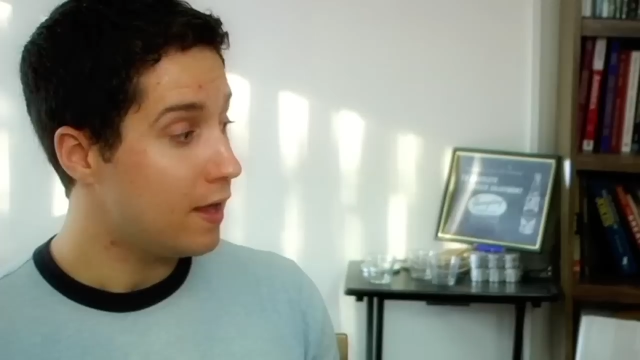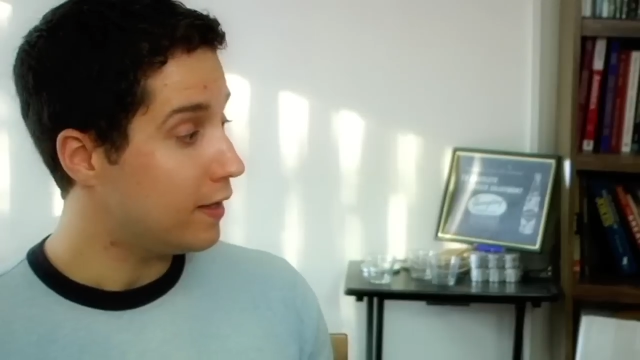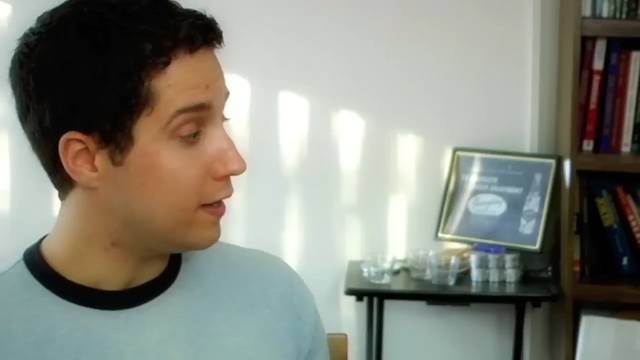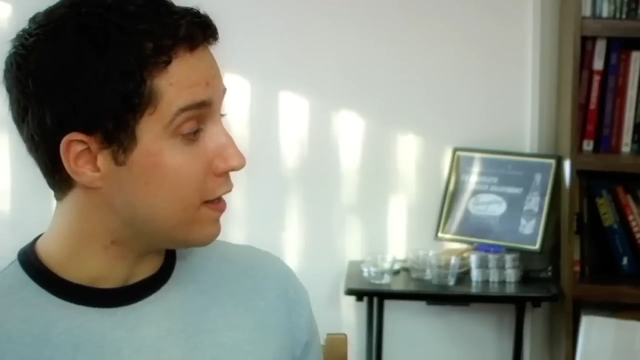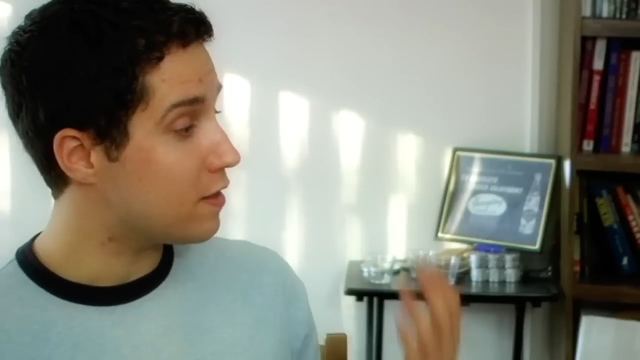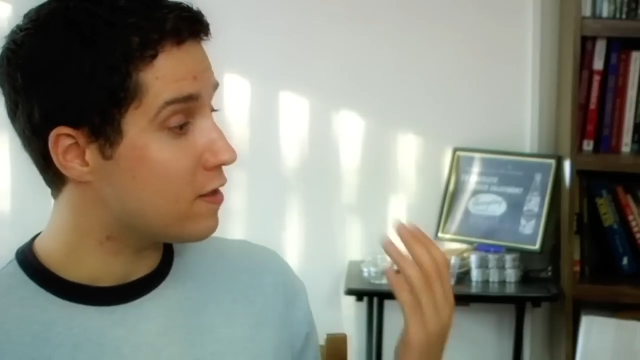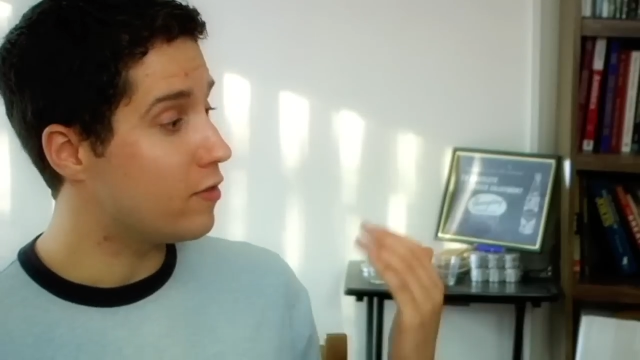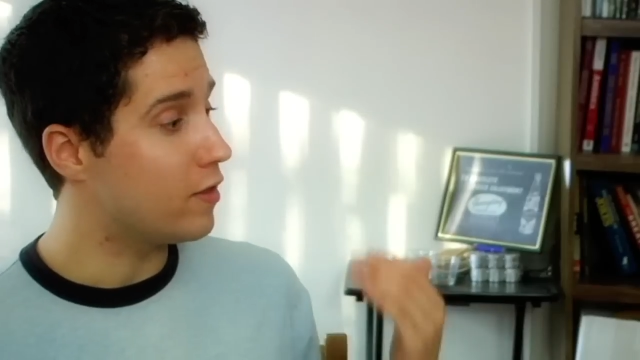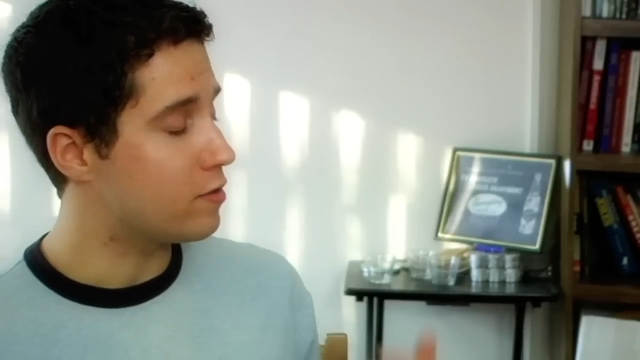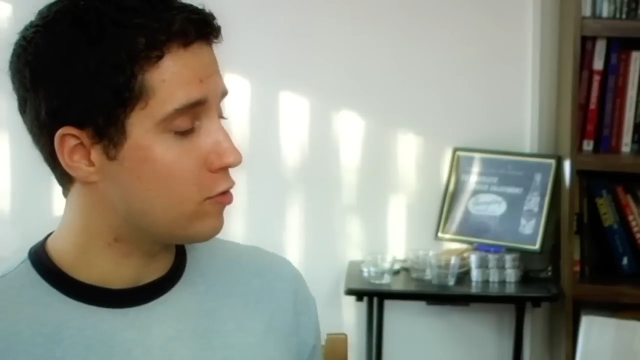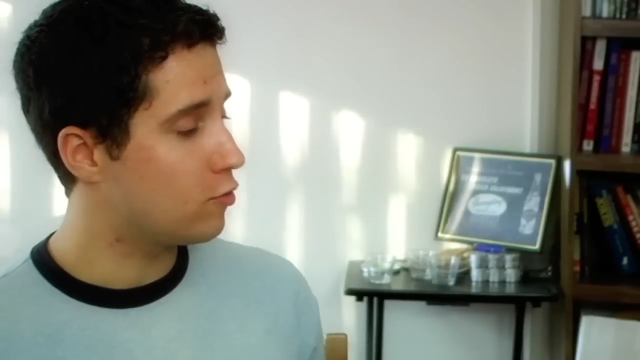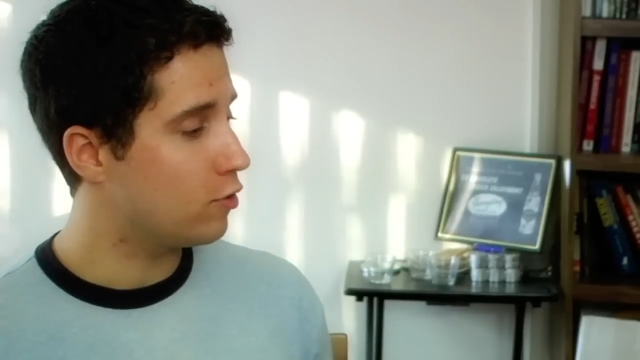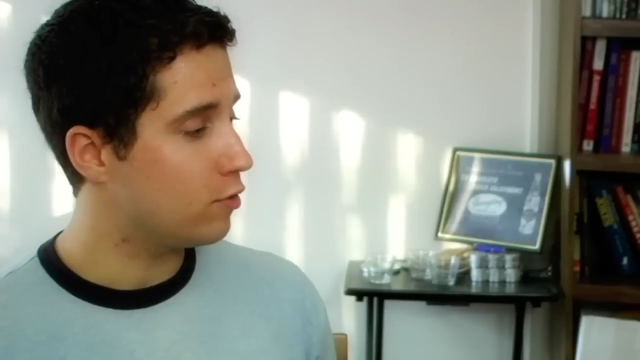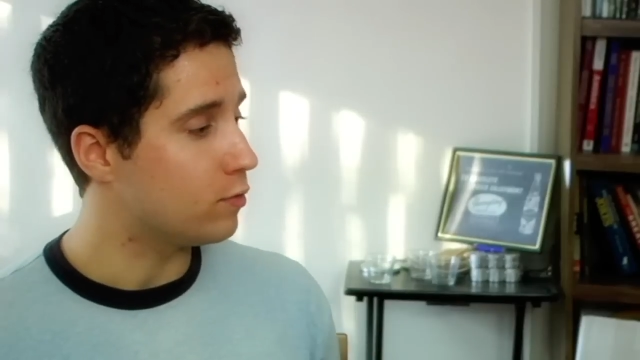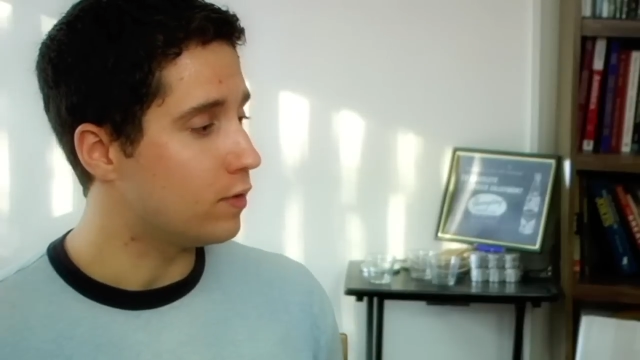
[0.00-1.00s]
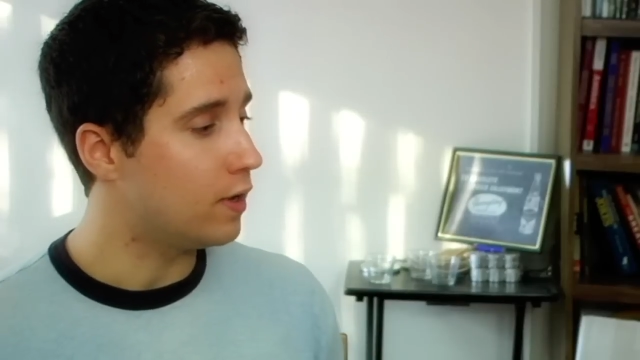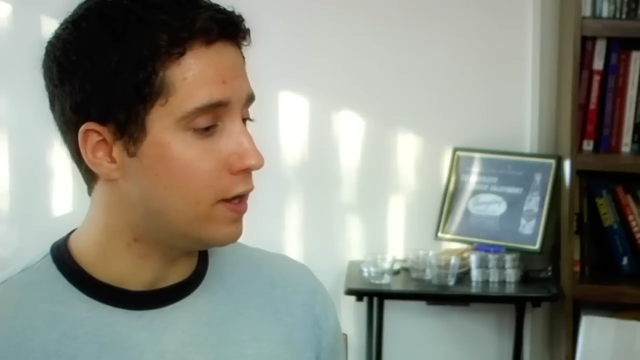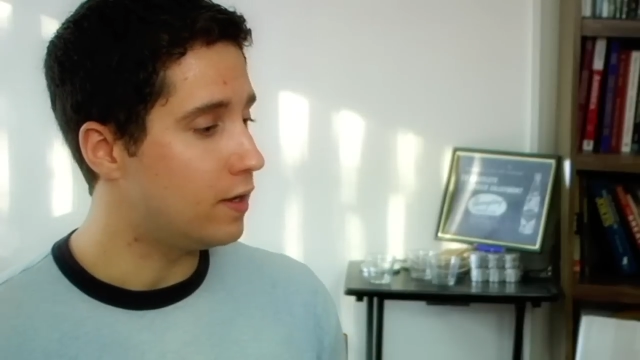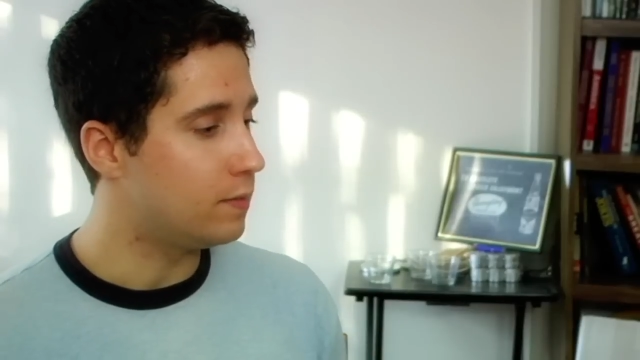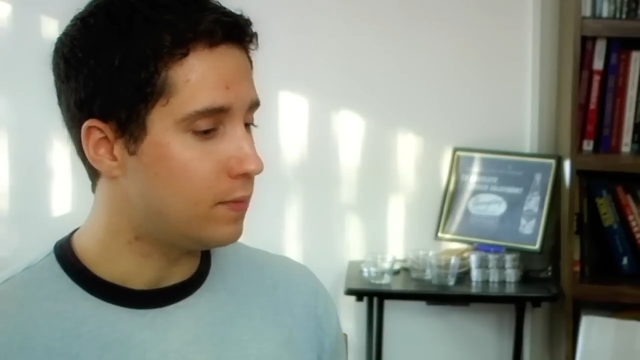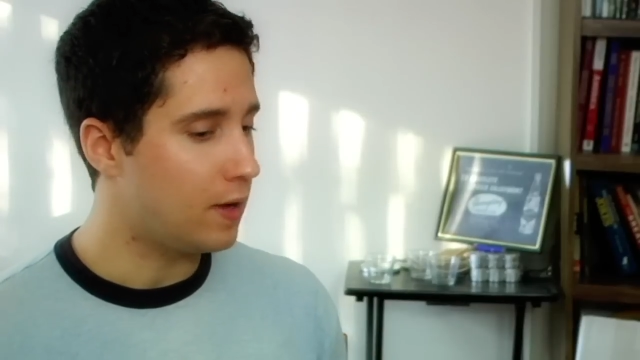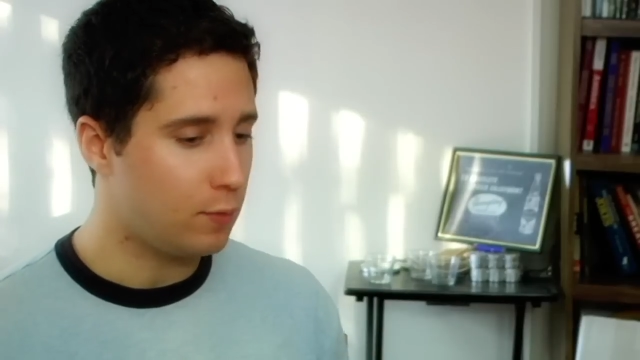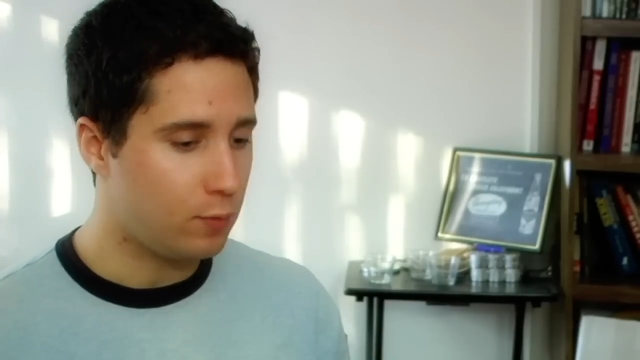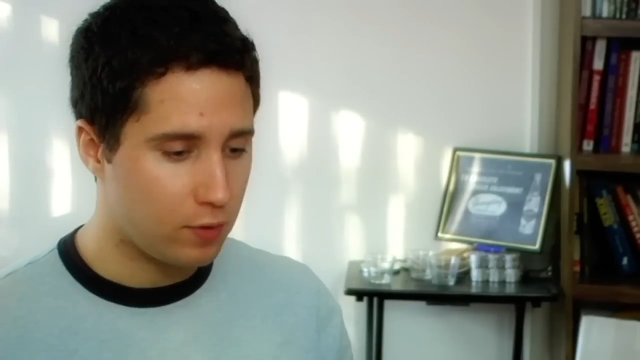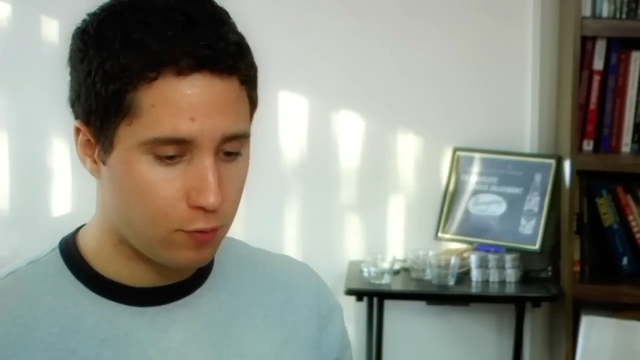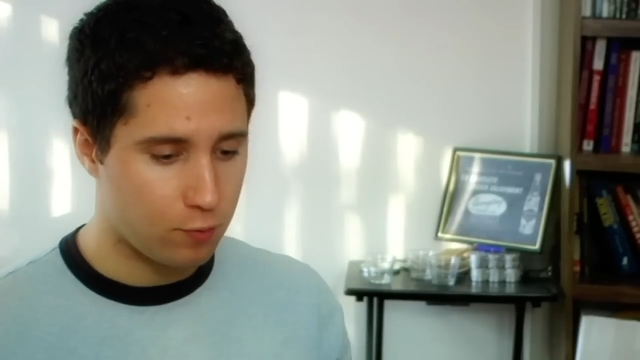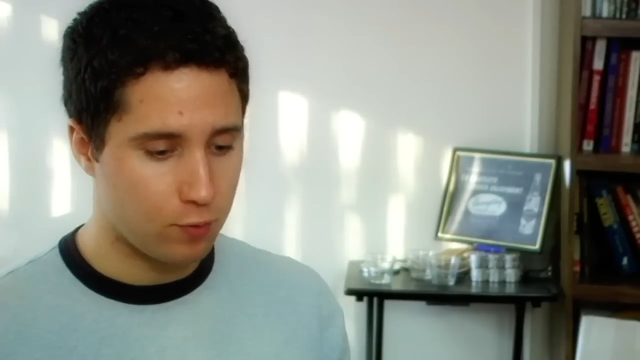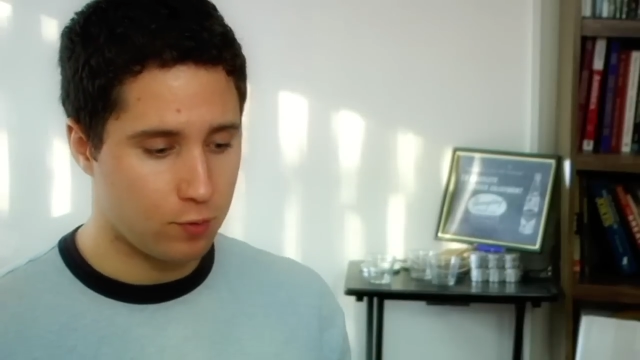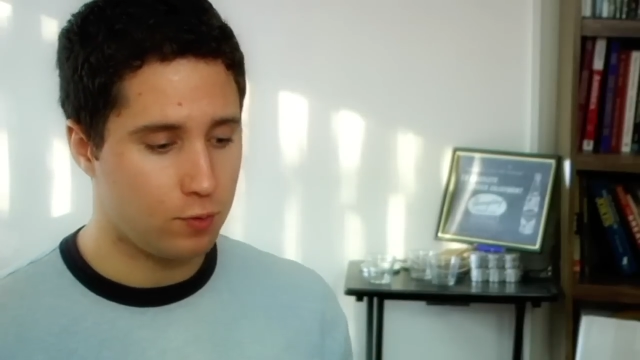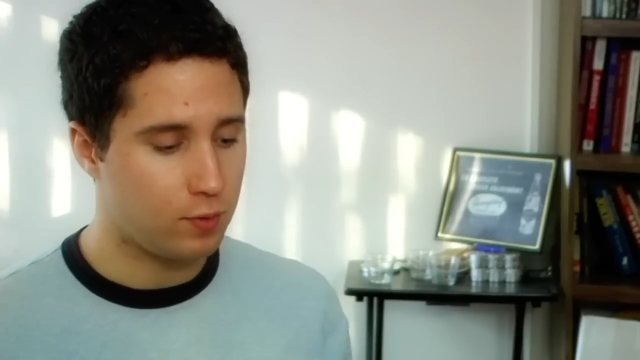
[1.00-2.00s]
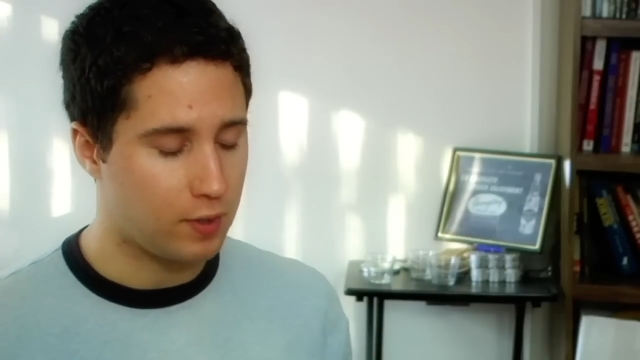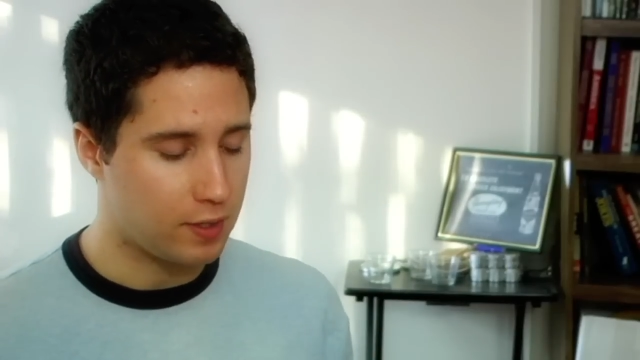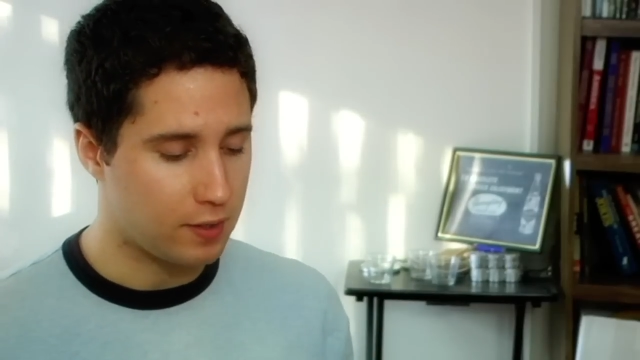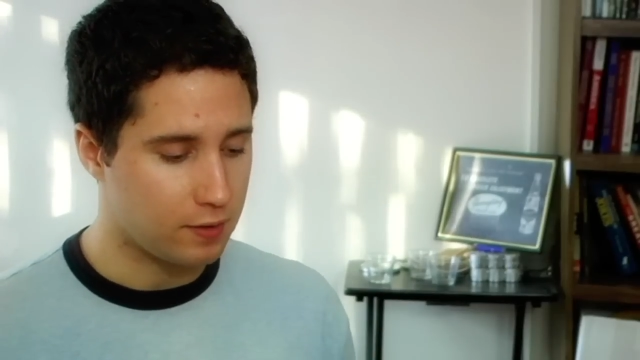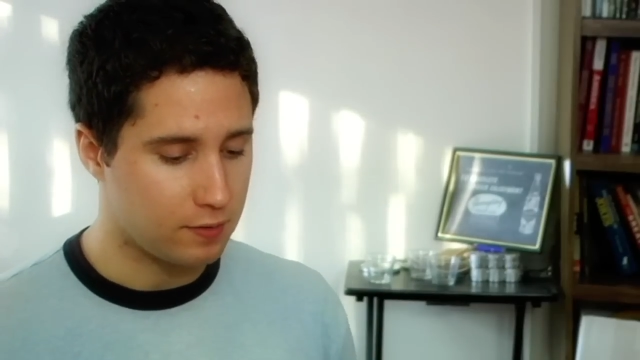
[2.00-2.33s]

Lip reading: Yes, that's true. I went through